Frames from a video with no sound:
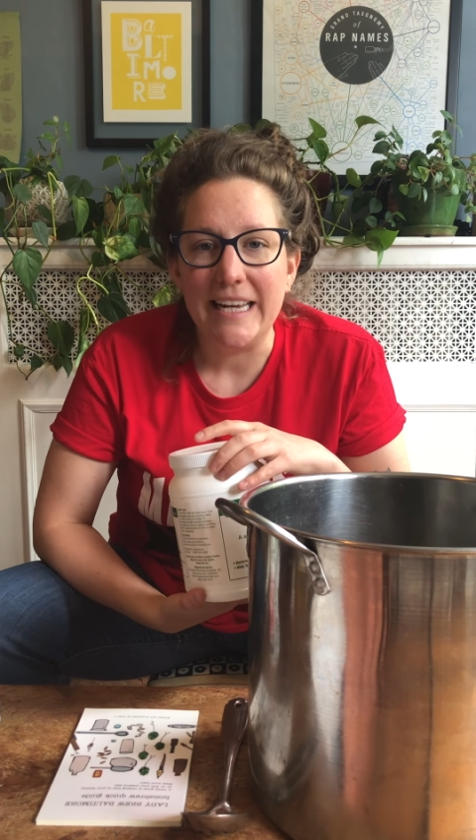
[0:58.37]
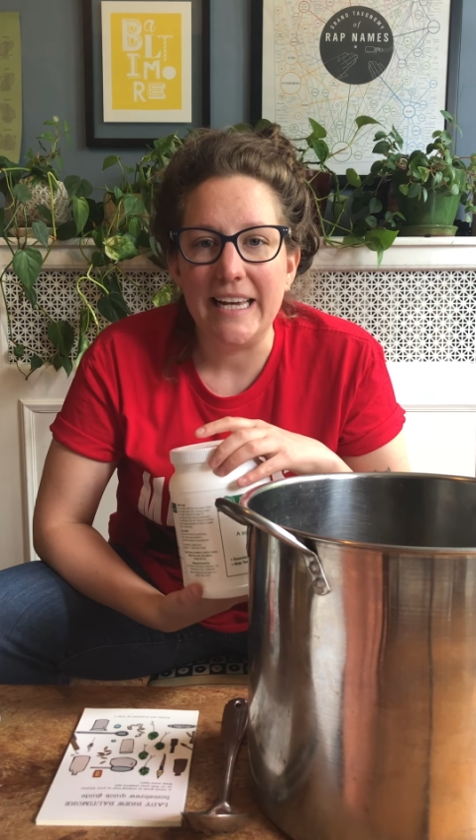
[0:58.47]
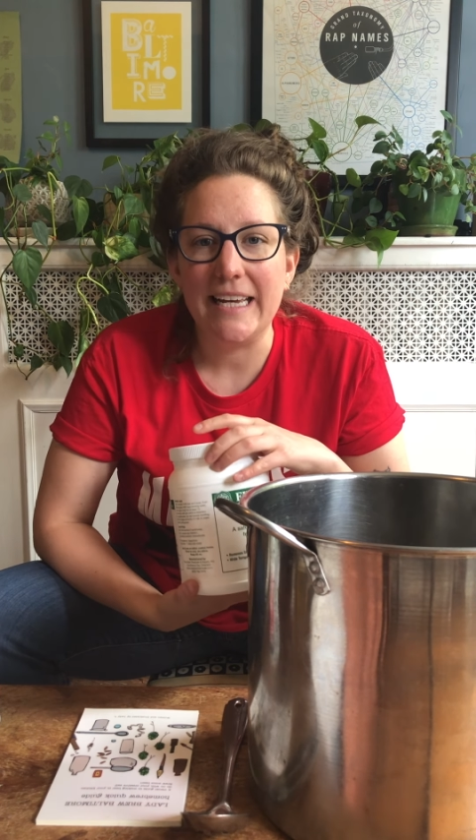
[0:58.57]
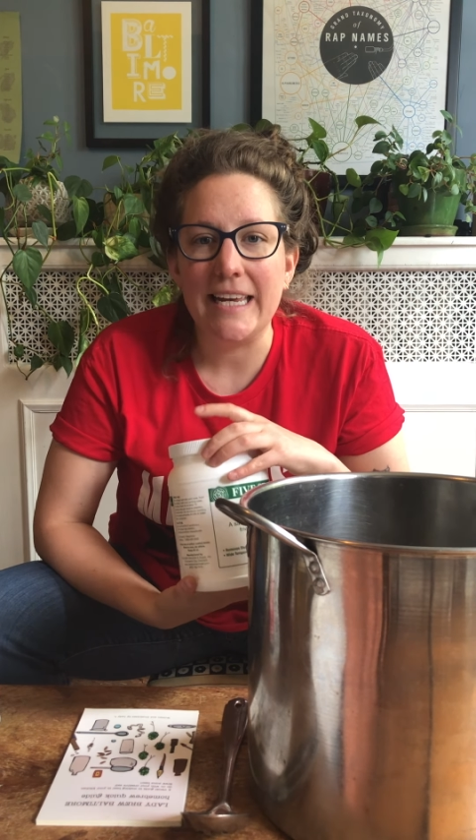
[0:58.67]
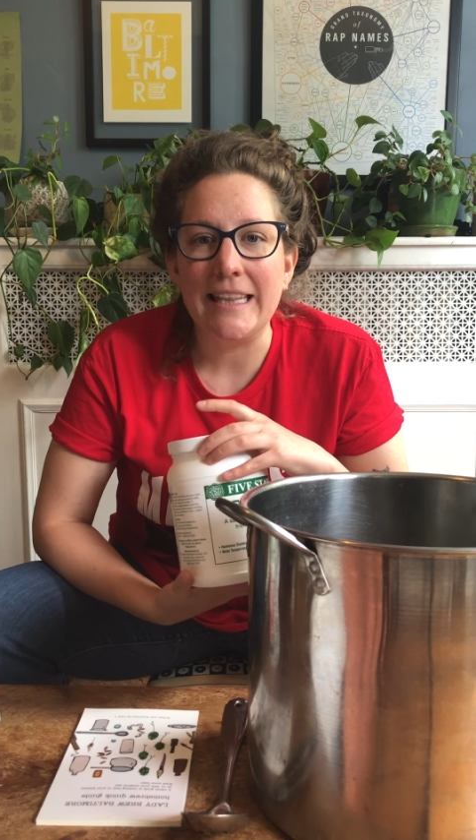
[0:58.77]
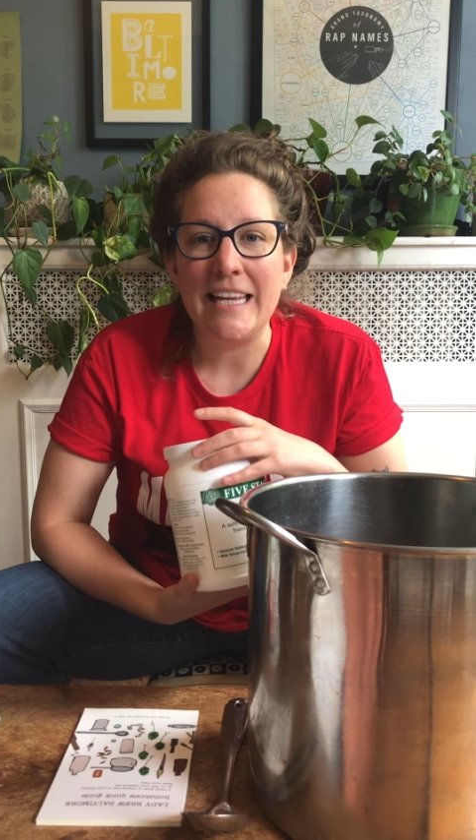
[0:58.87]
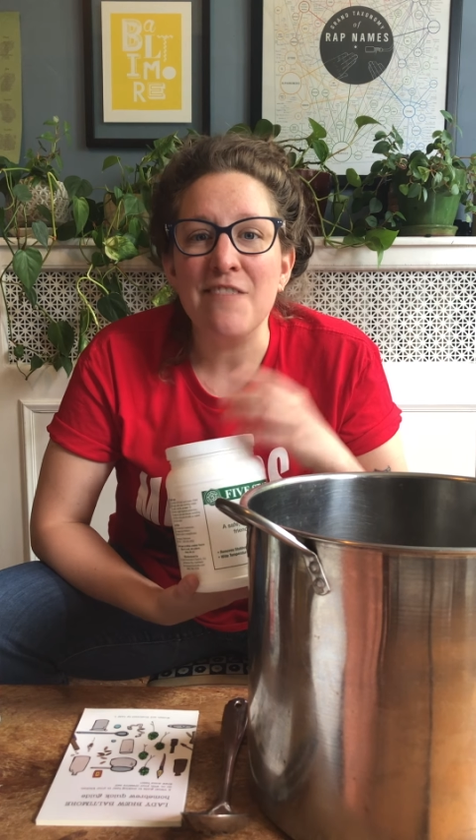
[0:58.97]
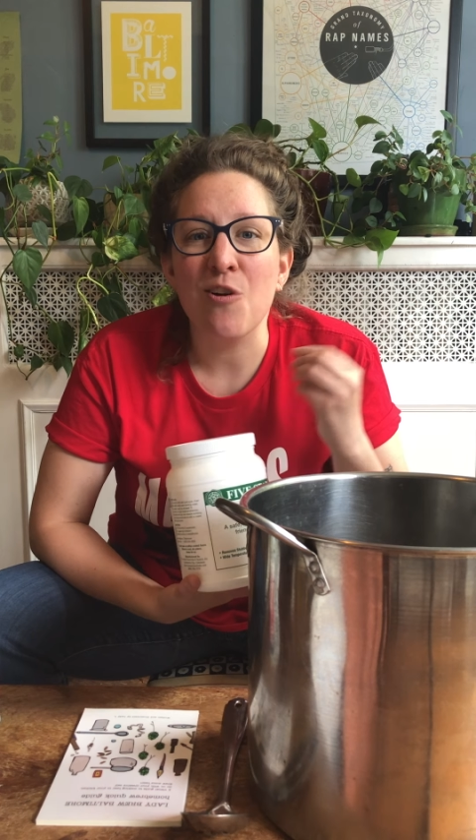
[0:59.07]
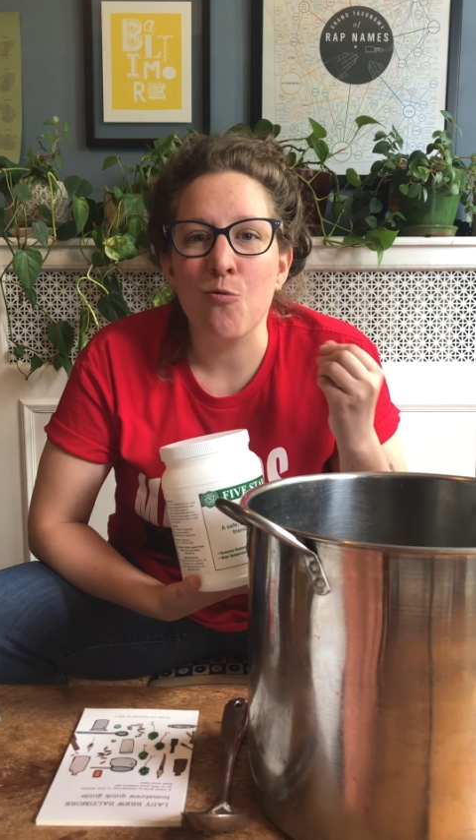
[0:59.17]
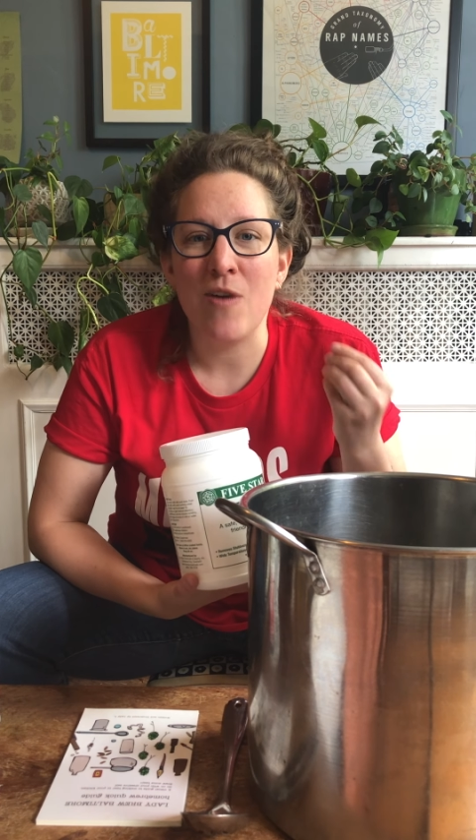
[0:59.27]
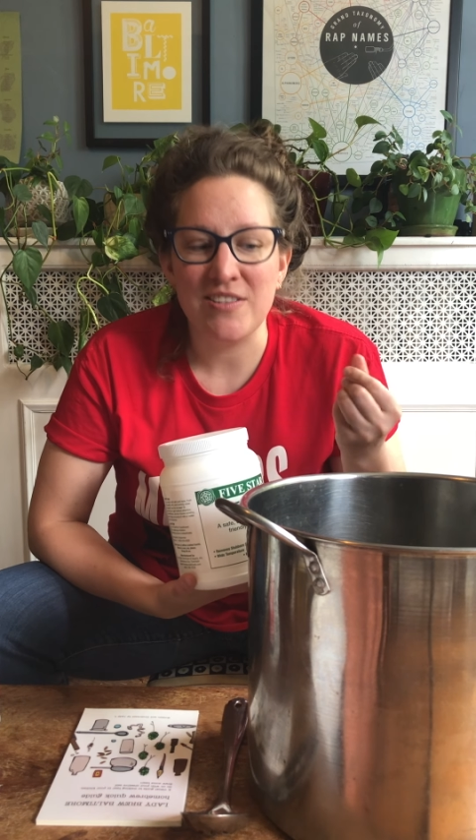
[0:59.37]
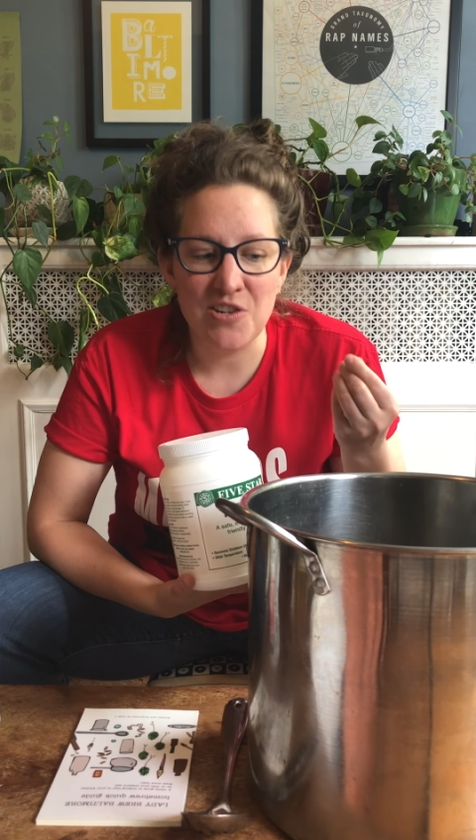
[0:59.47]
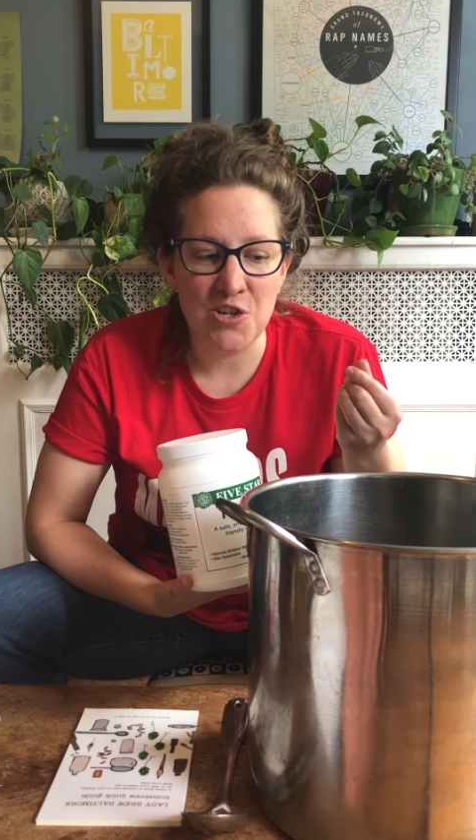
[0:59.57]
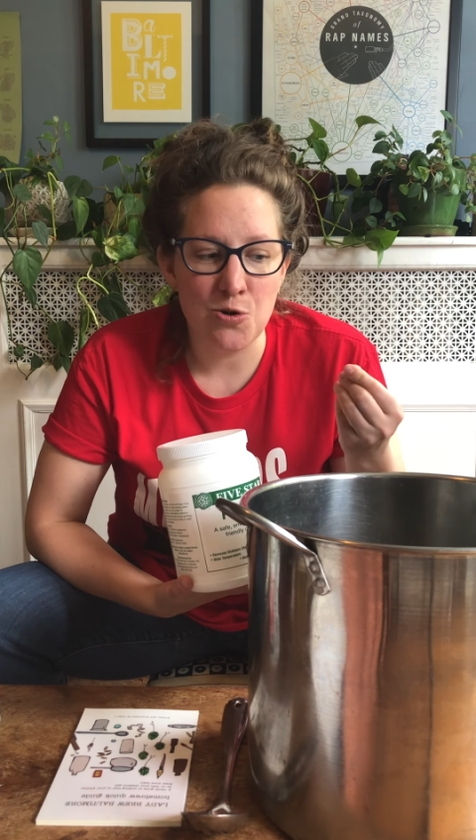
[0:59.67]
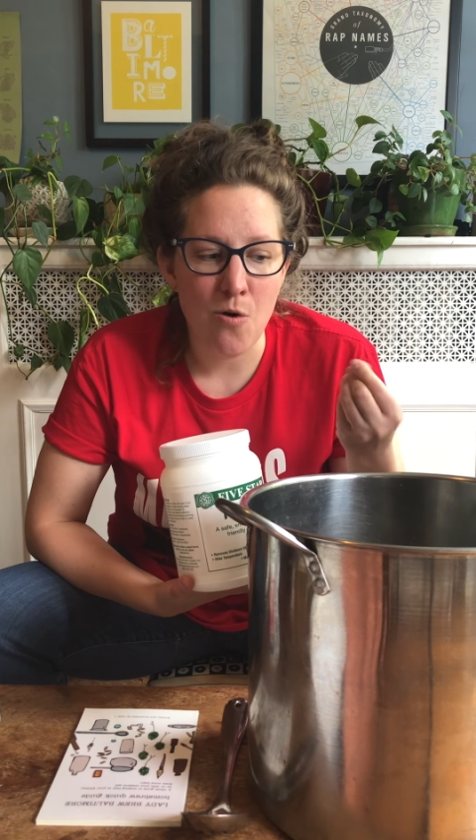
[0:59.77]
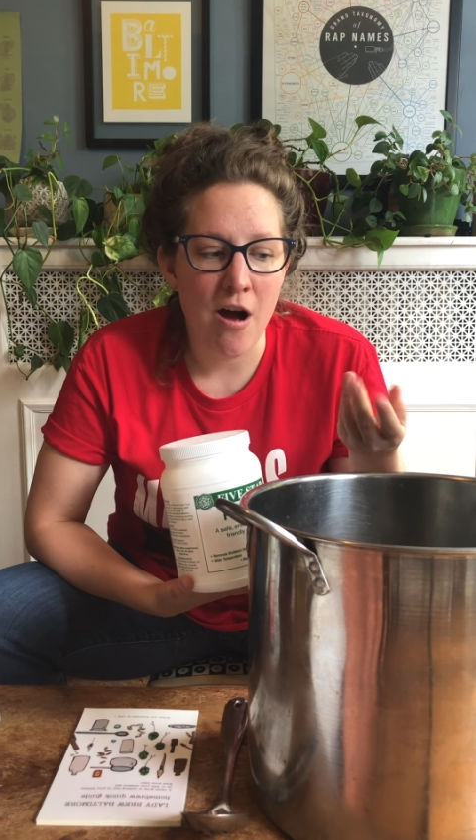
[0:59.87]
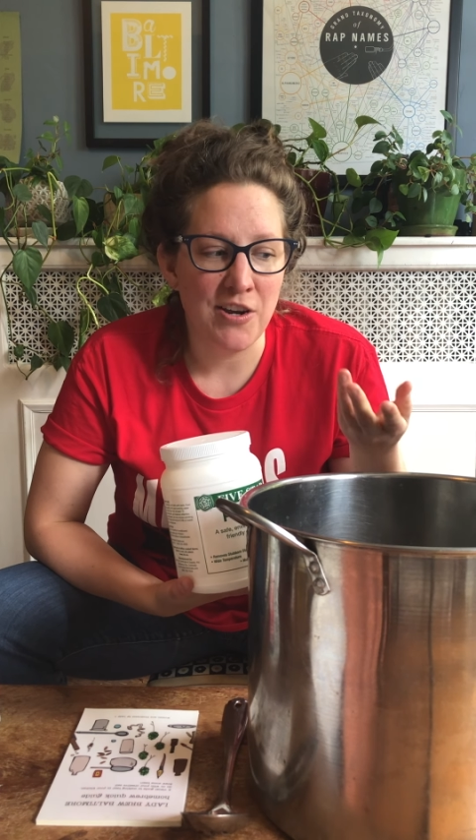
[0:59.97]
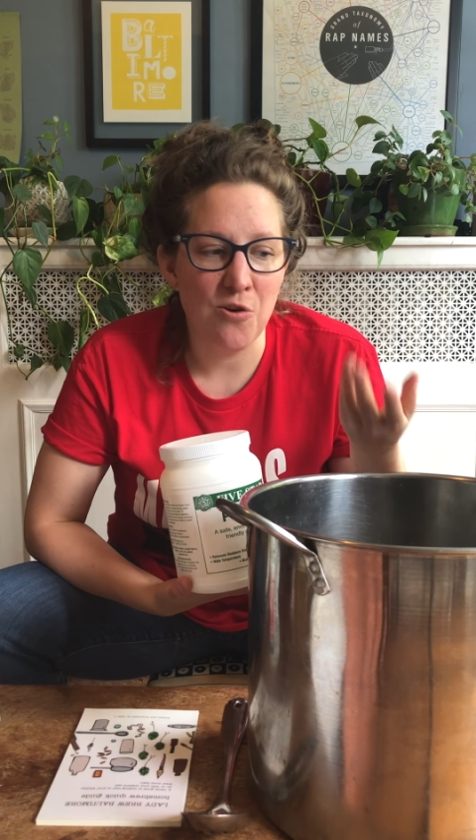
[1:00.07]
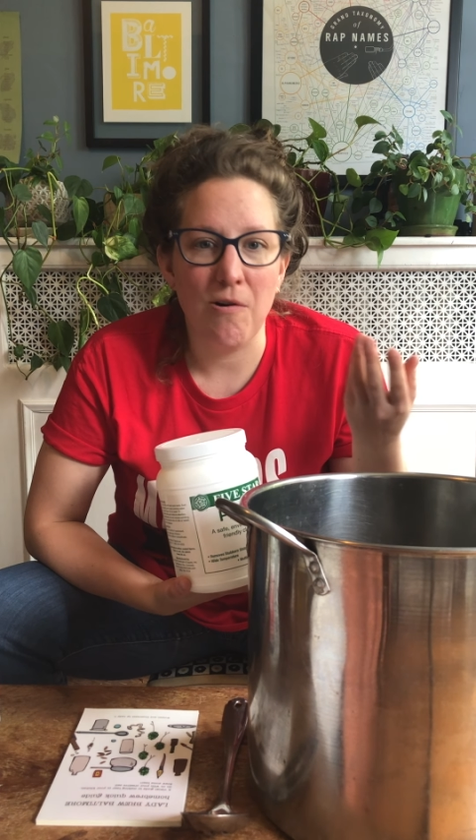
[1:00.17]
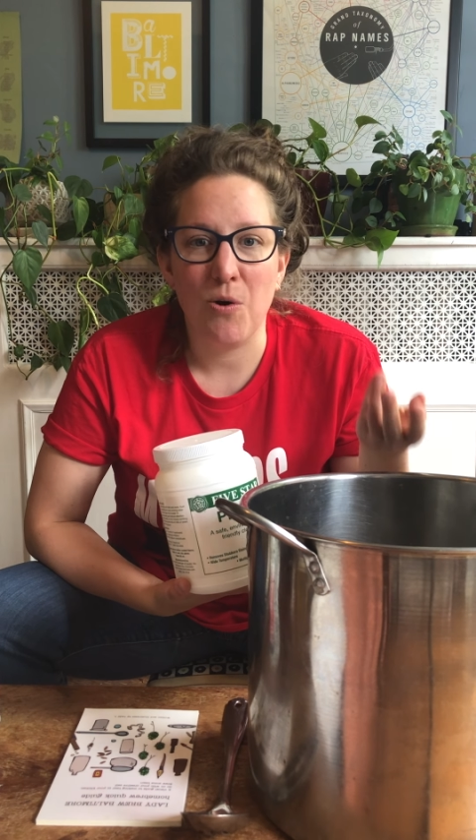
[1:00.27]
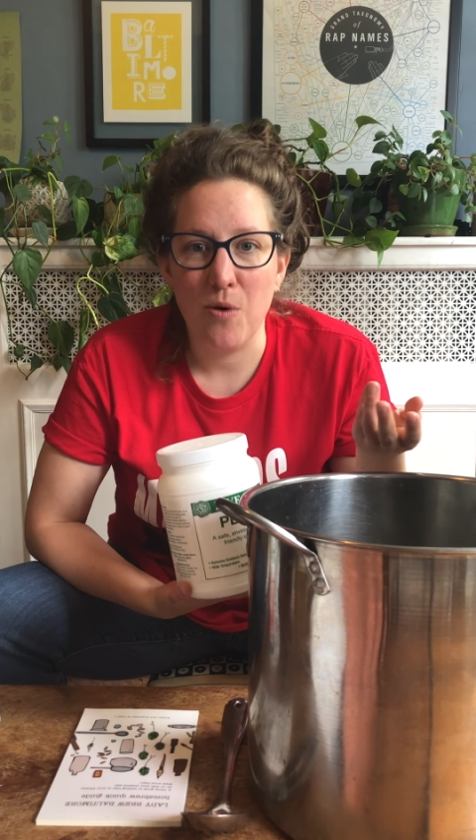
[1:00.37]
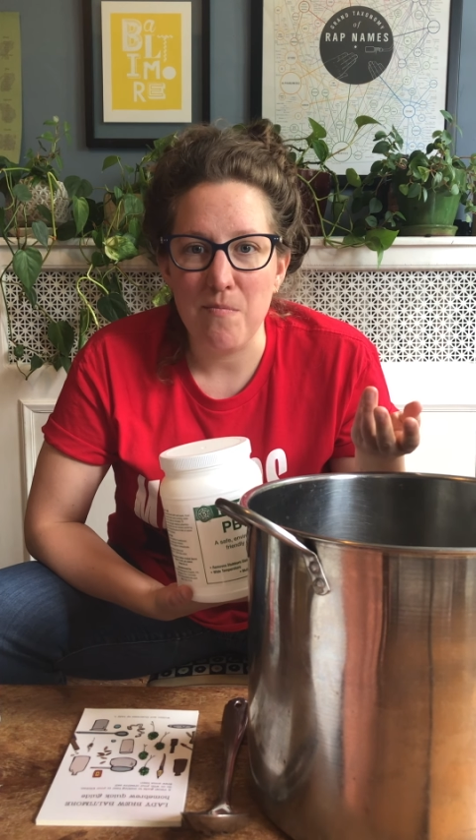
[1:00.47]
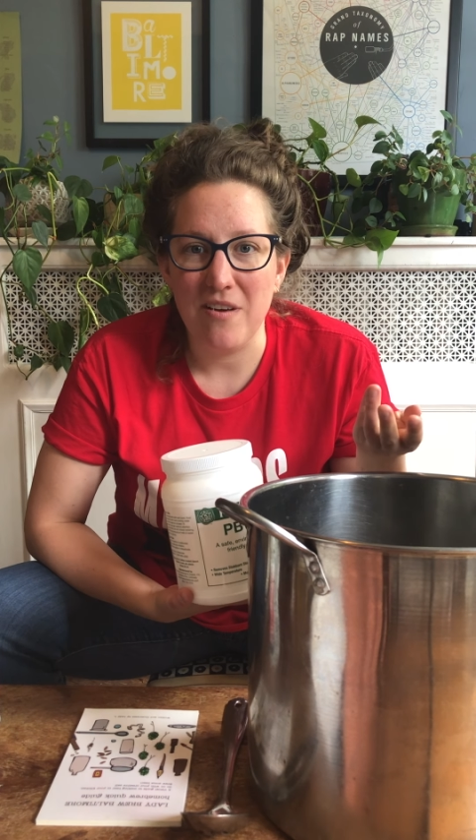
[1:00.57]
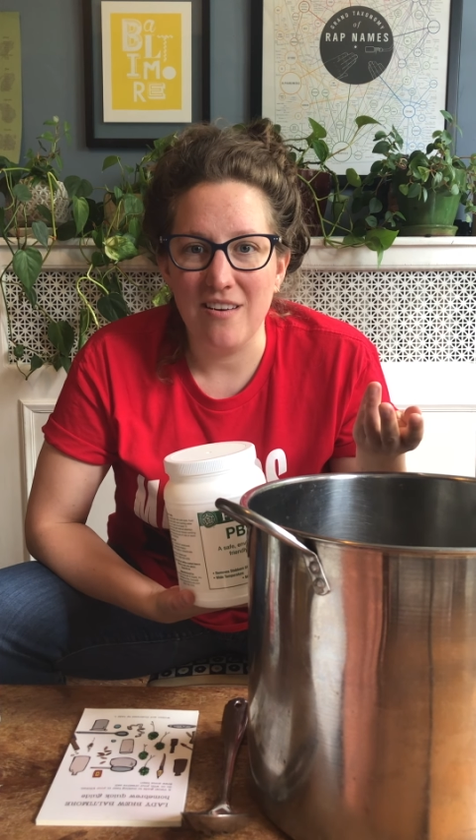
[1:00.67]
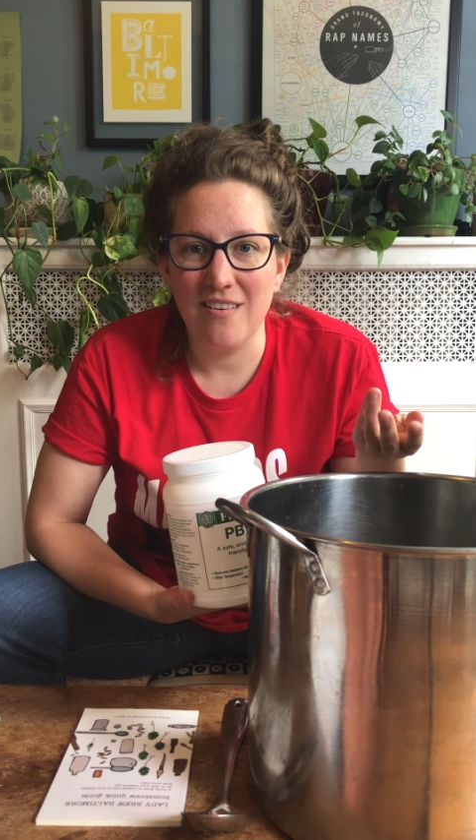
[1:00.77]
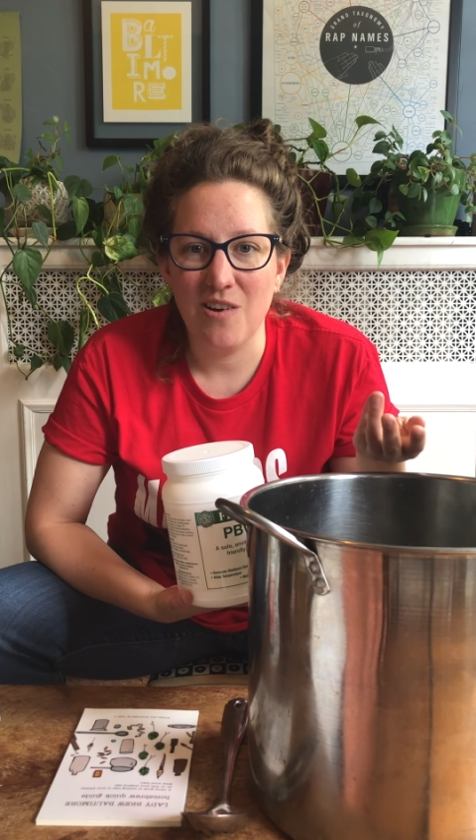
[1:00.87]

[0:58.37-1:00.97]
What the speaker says: it can leave a residue on your equipment,